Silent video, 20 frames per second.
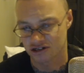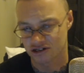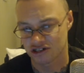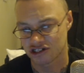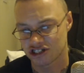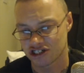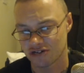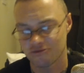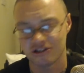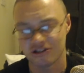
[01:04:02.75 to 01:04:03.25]

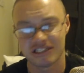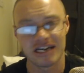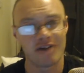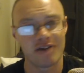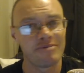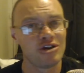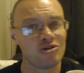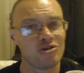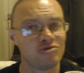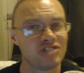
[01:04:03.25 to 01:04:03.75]
someone tell me
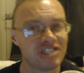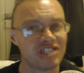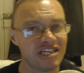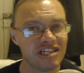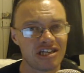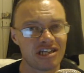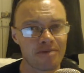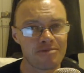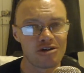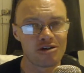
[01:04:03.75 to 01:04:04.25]
who
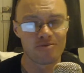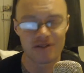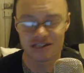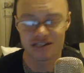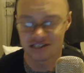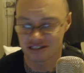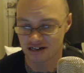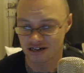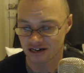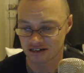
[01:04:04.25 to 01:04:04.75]
CW
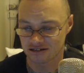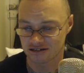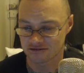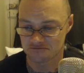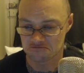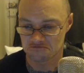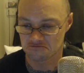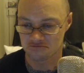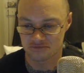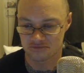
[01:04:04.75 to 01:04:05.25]
is? I
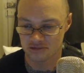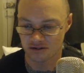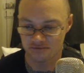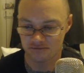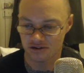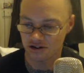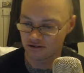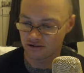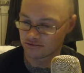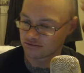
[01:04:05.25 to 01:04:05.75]
don't
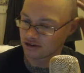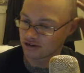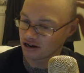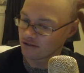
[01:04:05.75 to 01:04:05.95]
know. I don't